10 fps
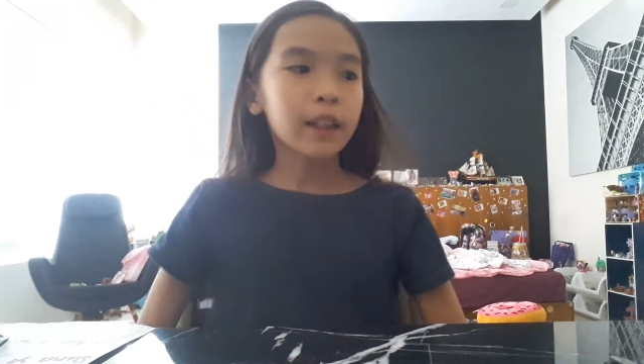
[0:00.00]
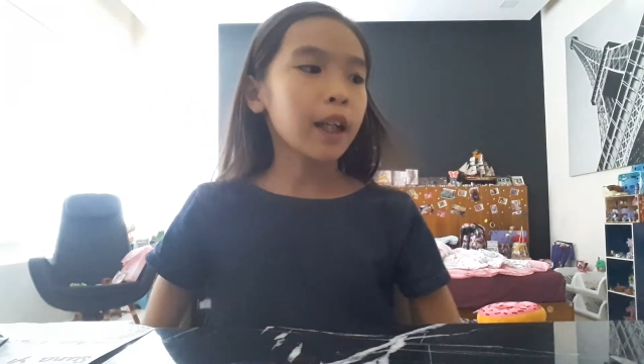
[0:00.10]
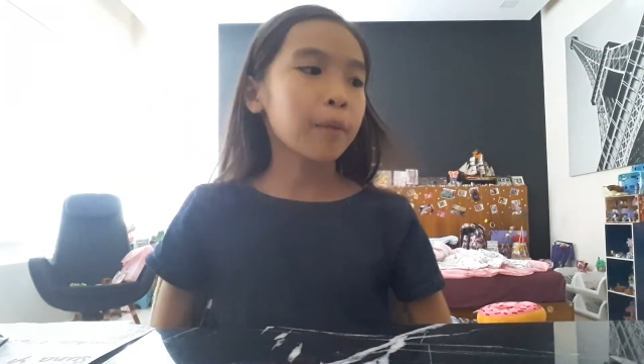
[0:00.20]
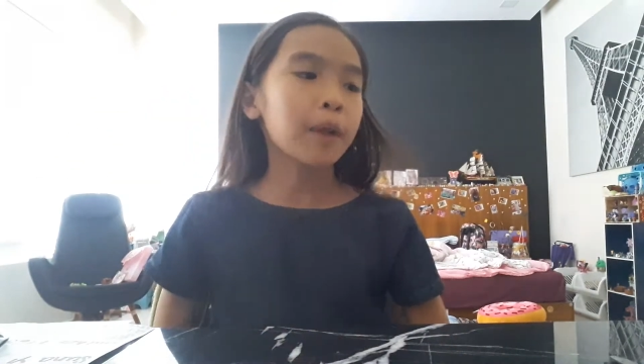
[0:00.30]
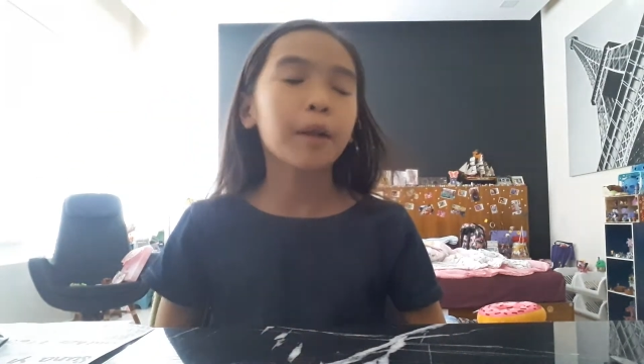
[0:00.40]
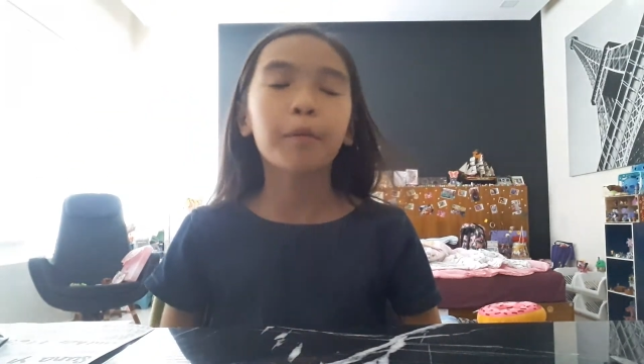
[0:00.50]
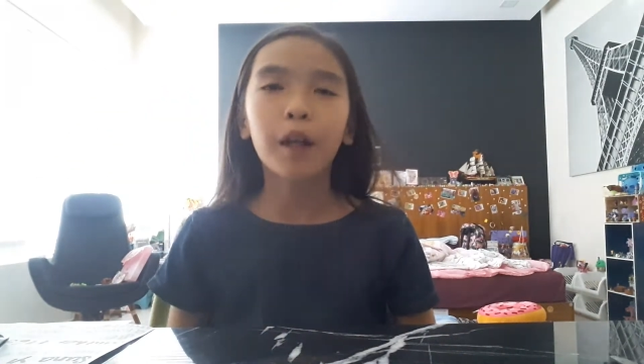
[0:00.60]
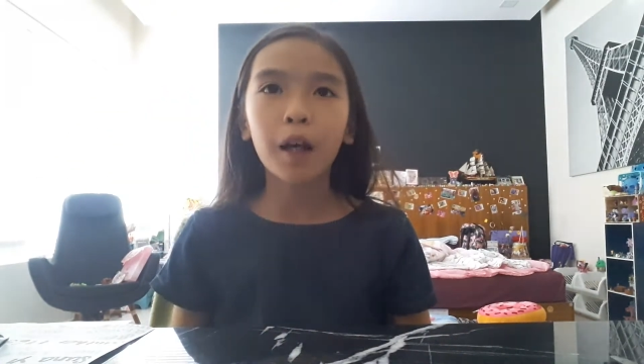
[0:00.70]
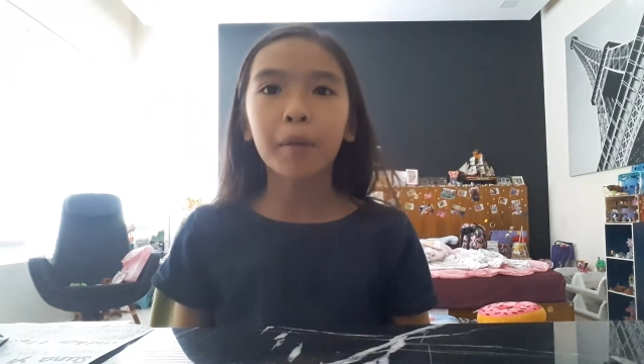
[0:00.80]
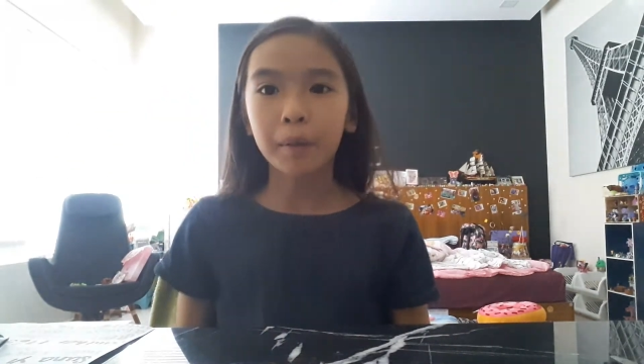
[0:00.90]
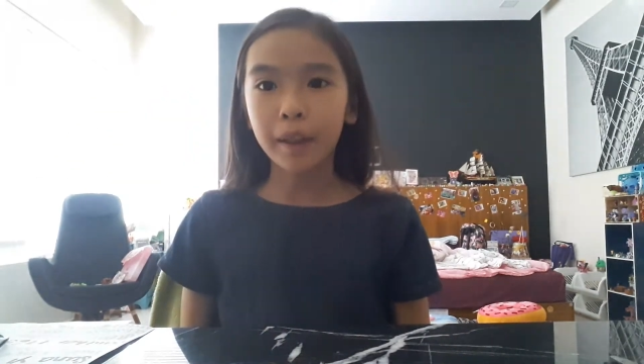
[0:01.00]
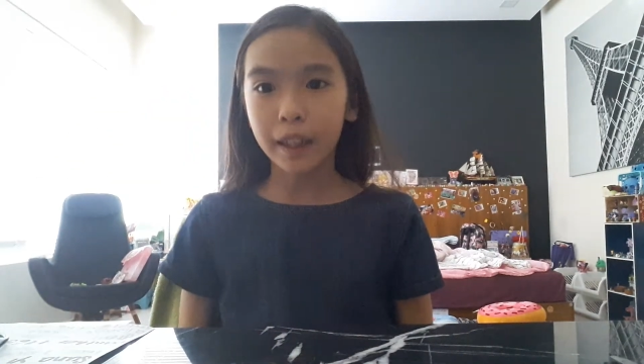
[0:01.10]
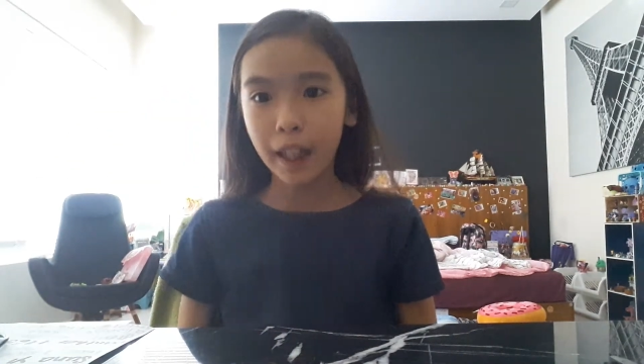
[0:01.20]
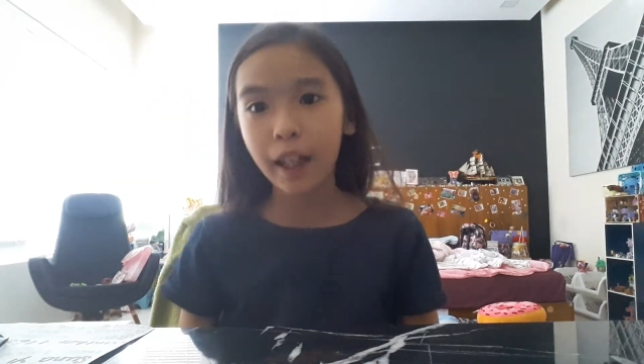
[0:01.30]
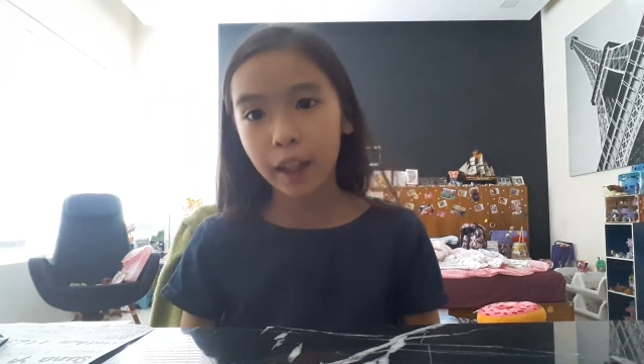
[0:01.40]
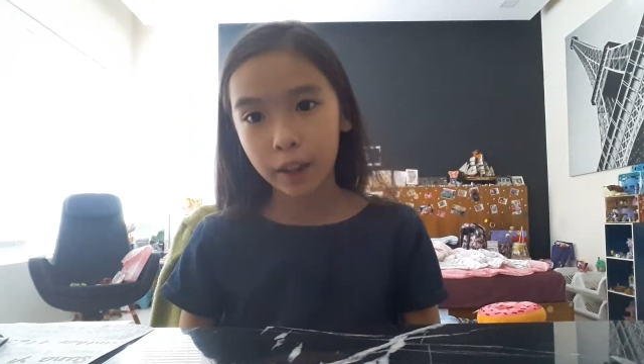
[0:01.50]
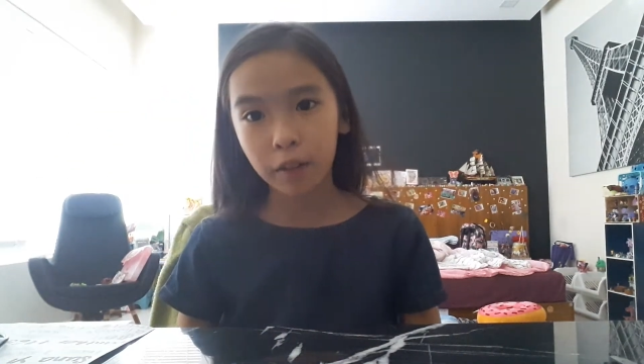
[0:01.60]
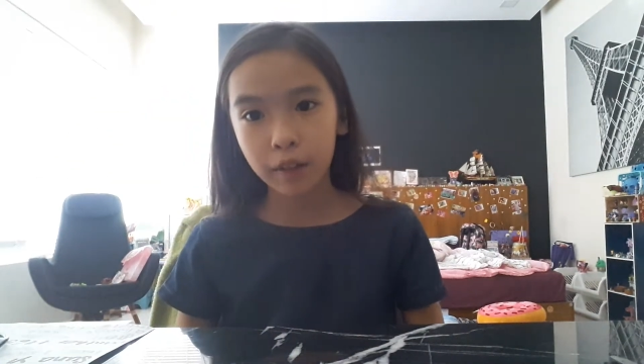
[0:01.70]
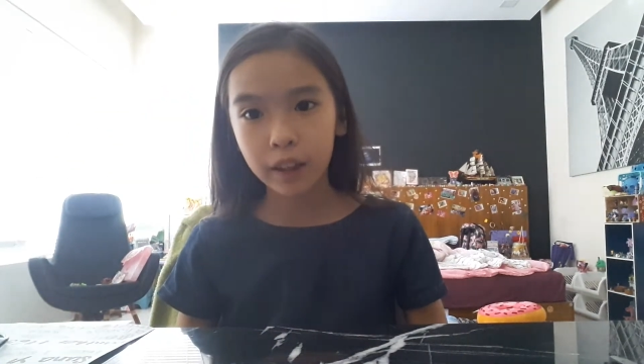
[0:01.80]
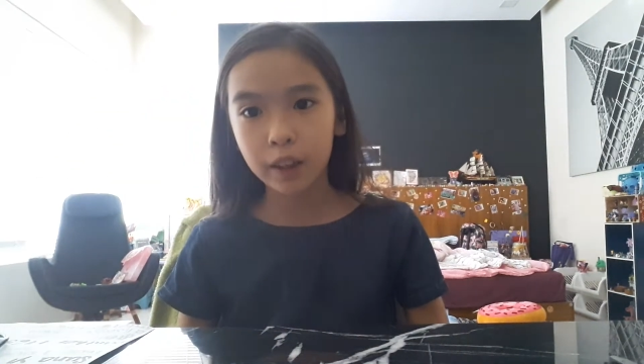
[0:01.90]
that my mom and my dad are
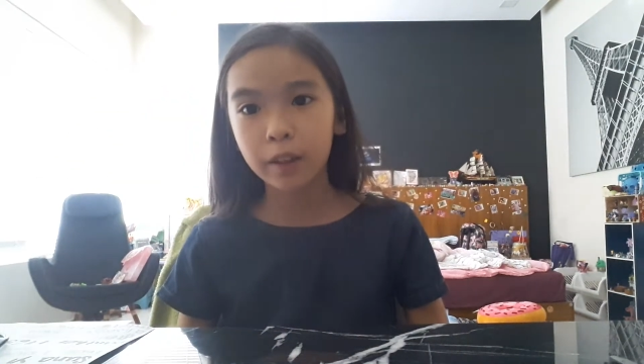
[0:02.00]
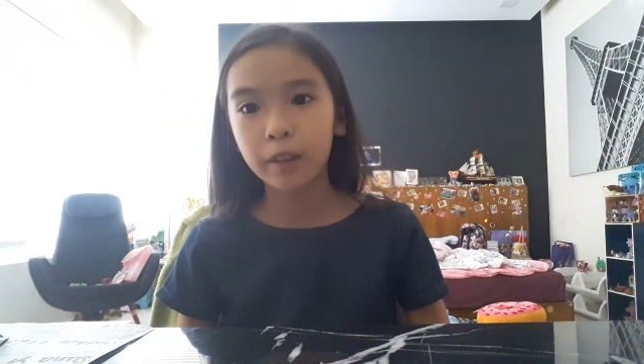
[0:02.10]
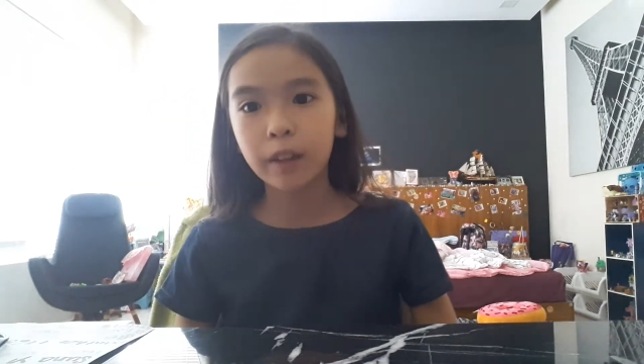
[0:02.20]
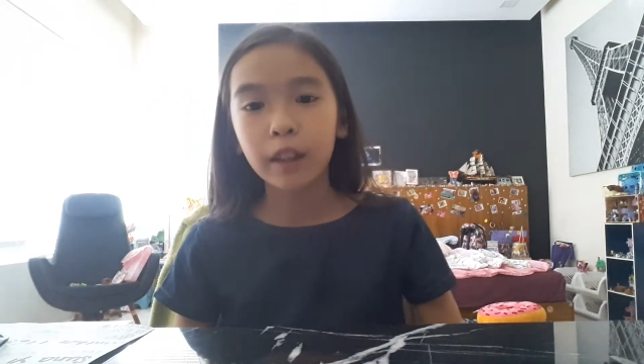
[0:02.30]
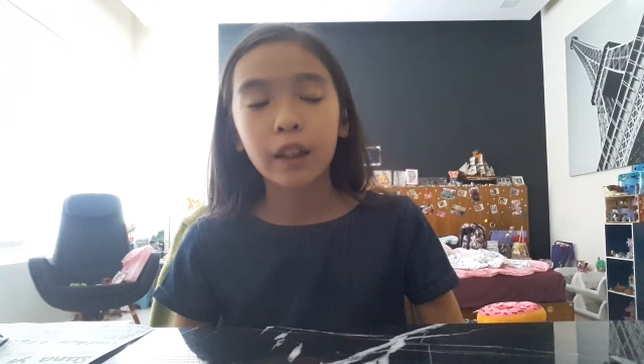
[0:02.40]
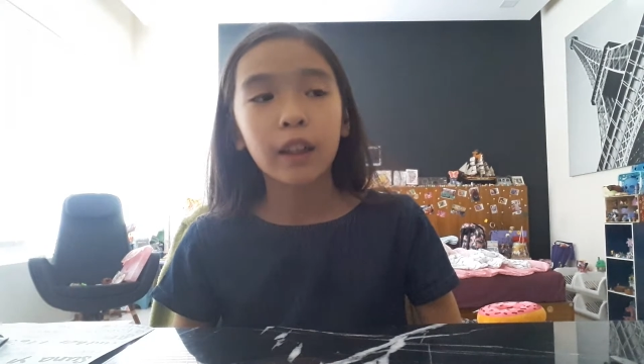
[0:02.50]
going to